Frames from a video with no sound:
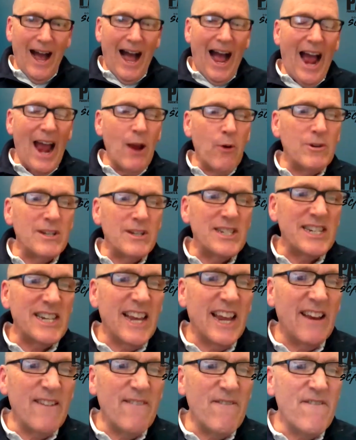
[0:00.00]
I was
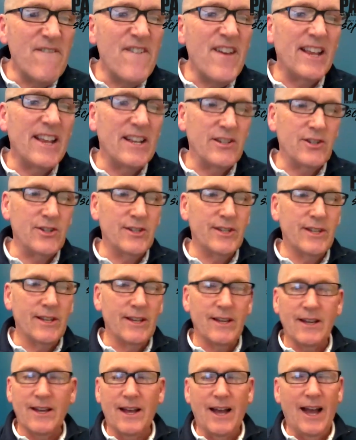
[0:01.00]
convinced
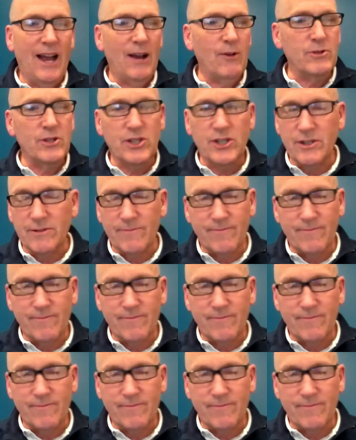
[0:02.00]
I was